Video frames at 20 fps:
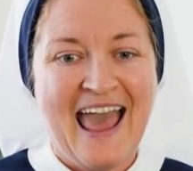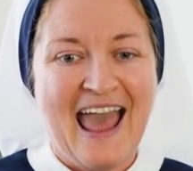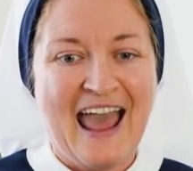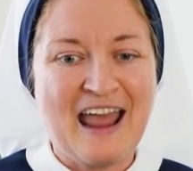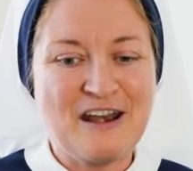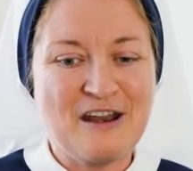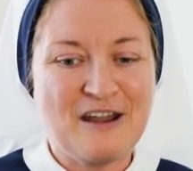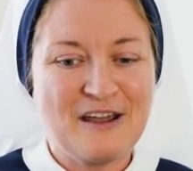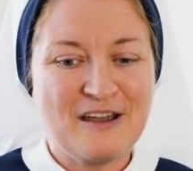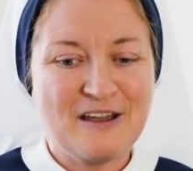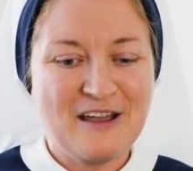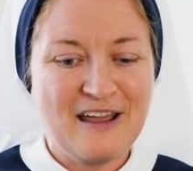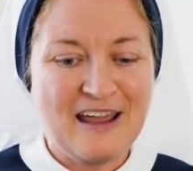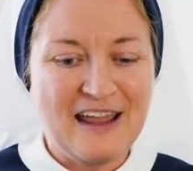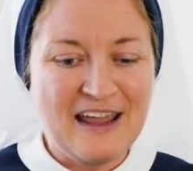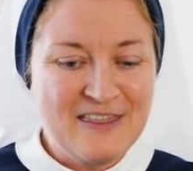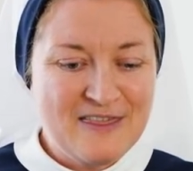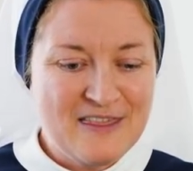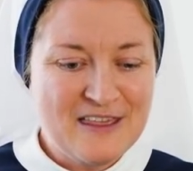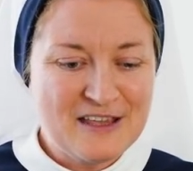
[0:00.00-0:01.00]
And
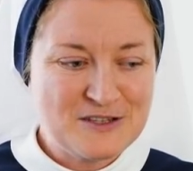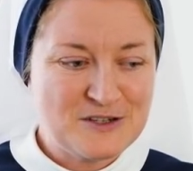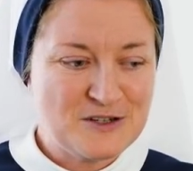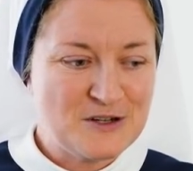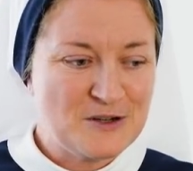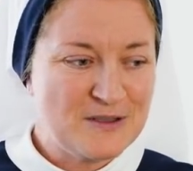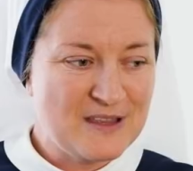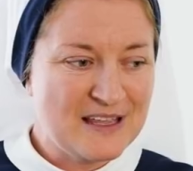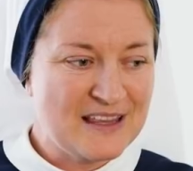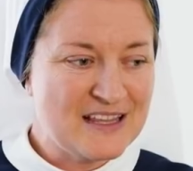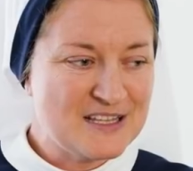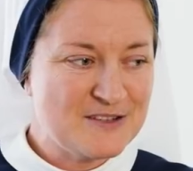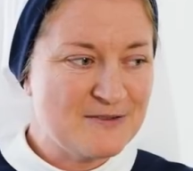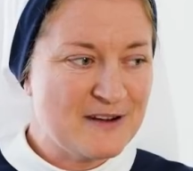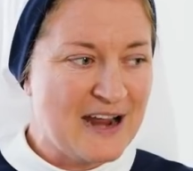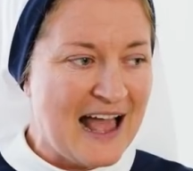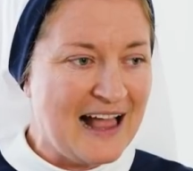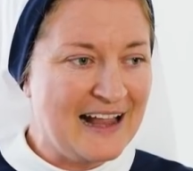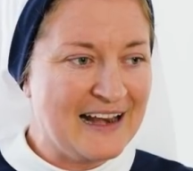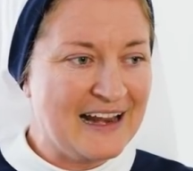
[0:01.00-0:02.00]
in this truth, in this
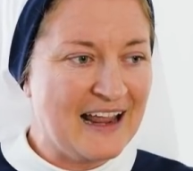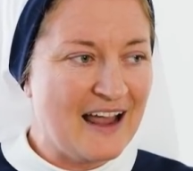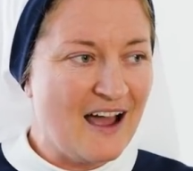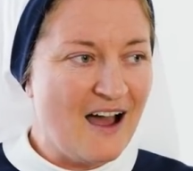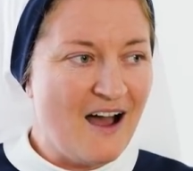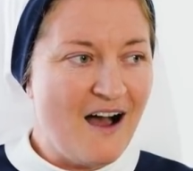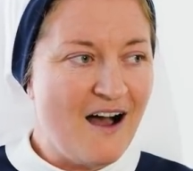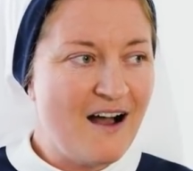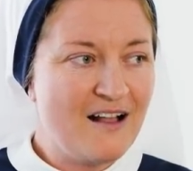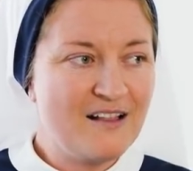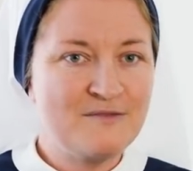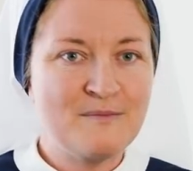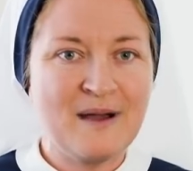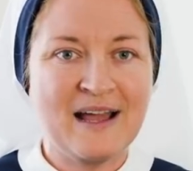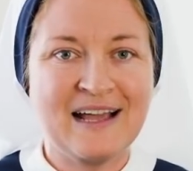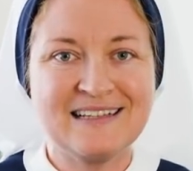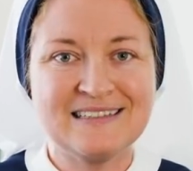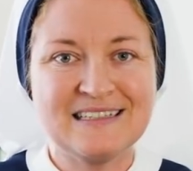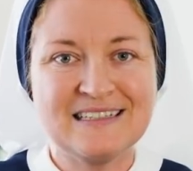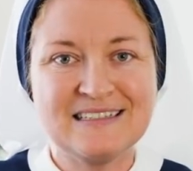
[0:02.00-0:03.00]
reality, all of
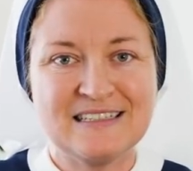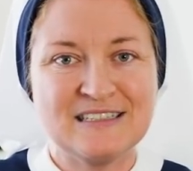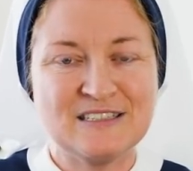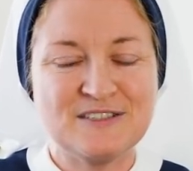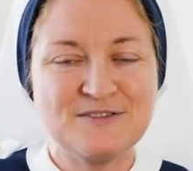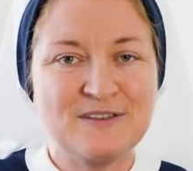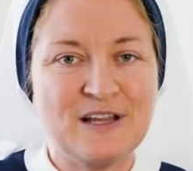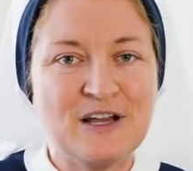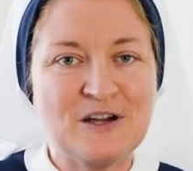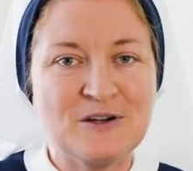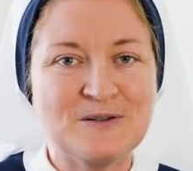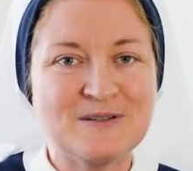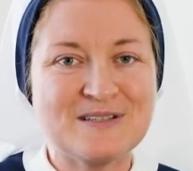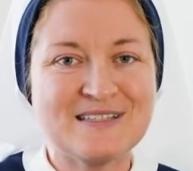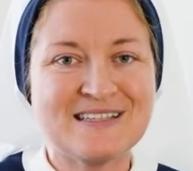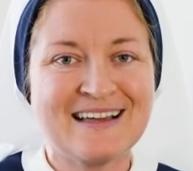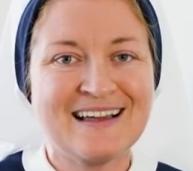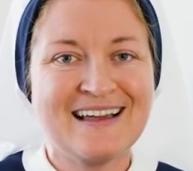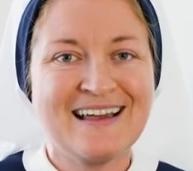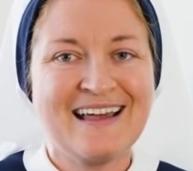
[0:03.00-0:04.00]
my existence
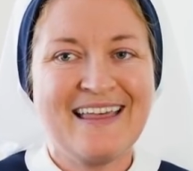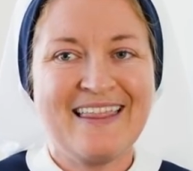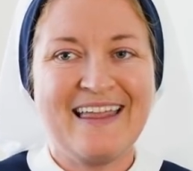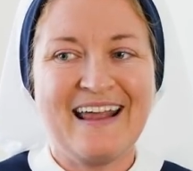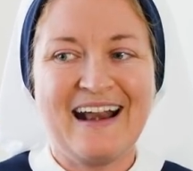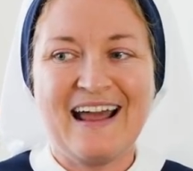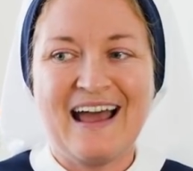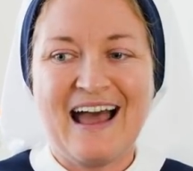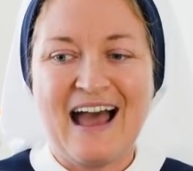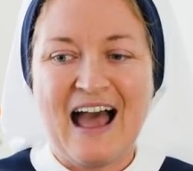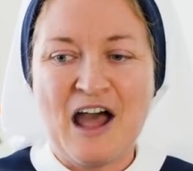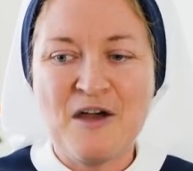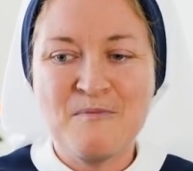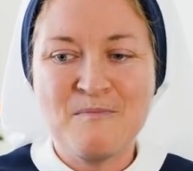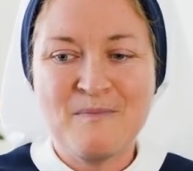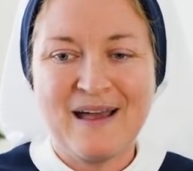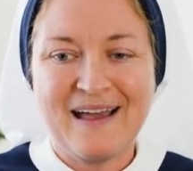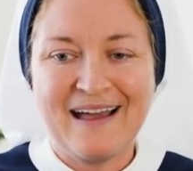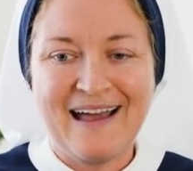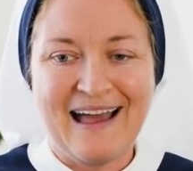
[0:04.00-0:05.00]
flows. That
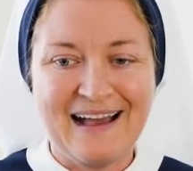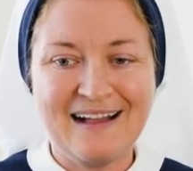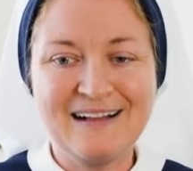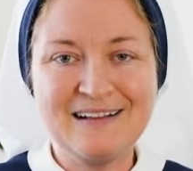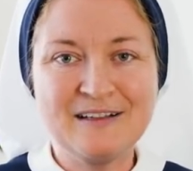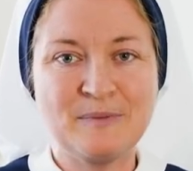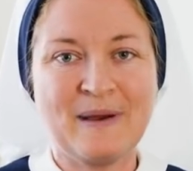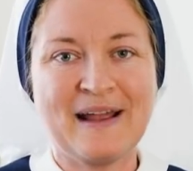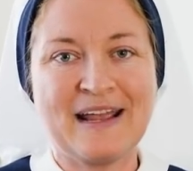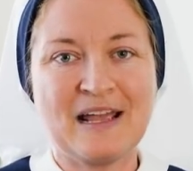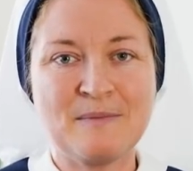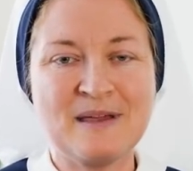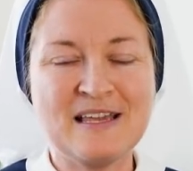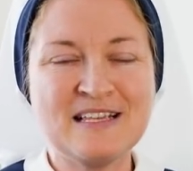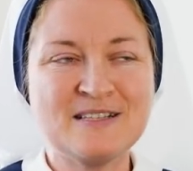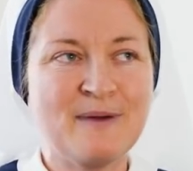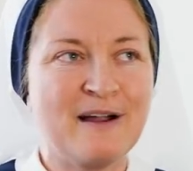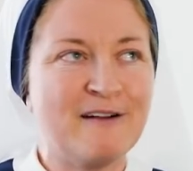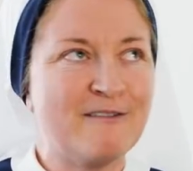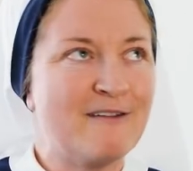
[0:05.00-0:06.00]
I'm held by him.
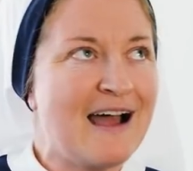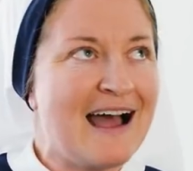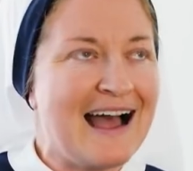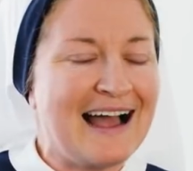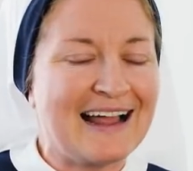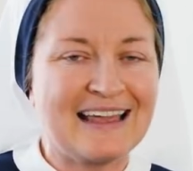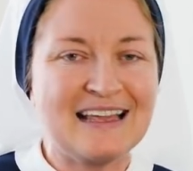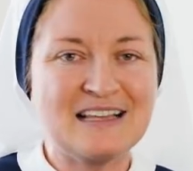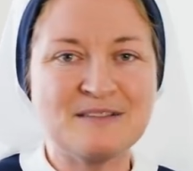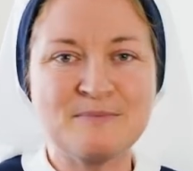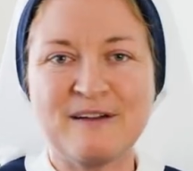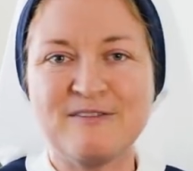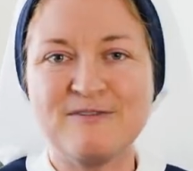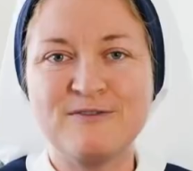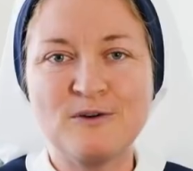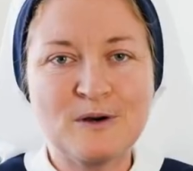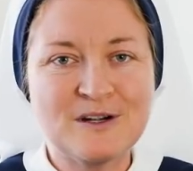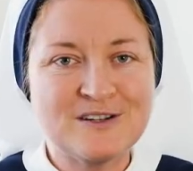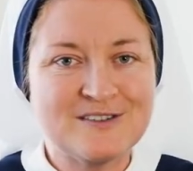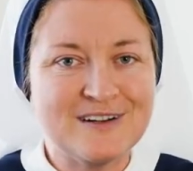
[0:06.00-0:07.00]
He's my rock. He's my
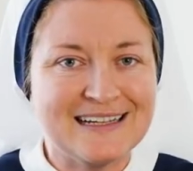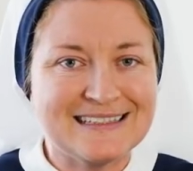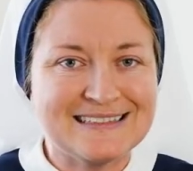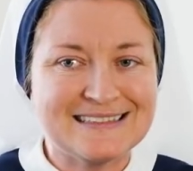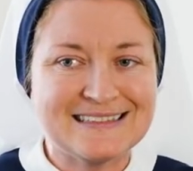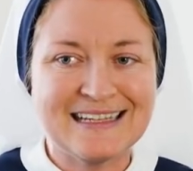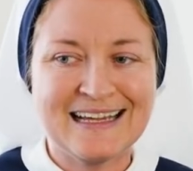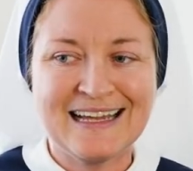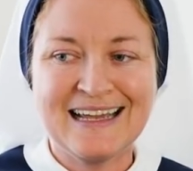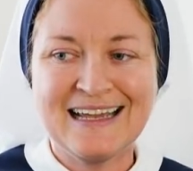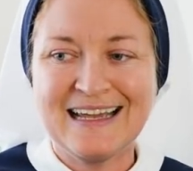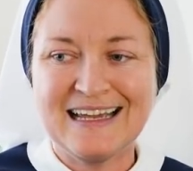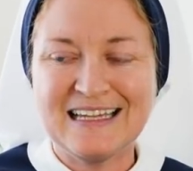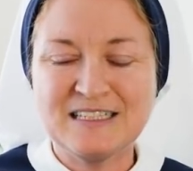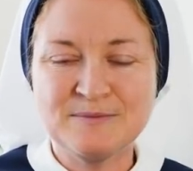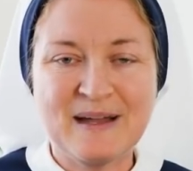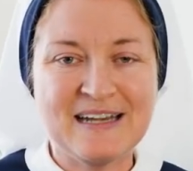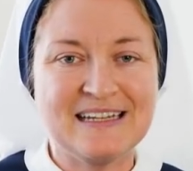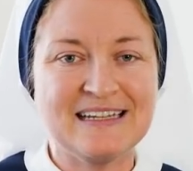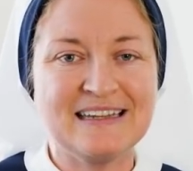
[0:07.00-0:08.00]
fortress.
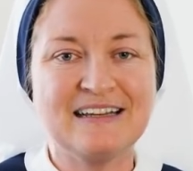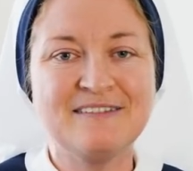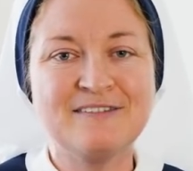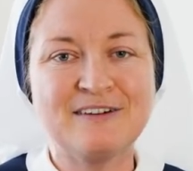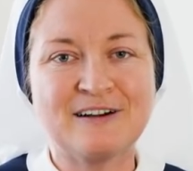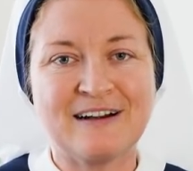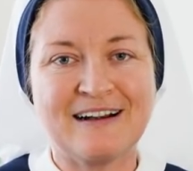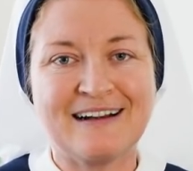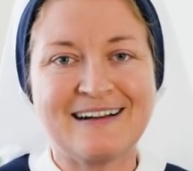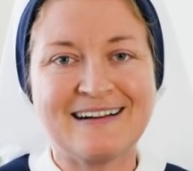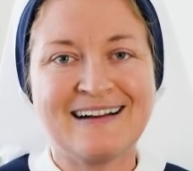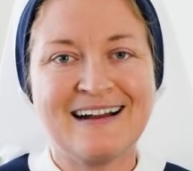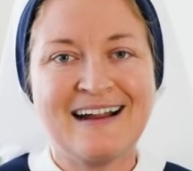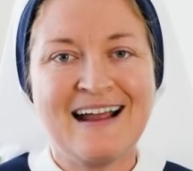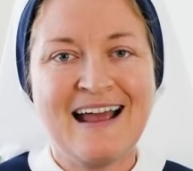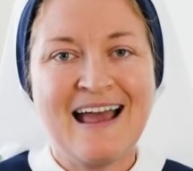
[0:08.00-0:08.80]
He's my deliverer.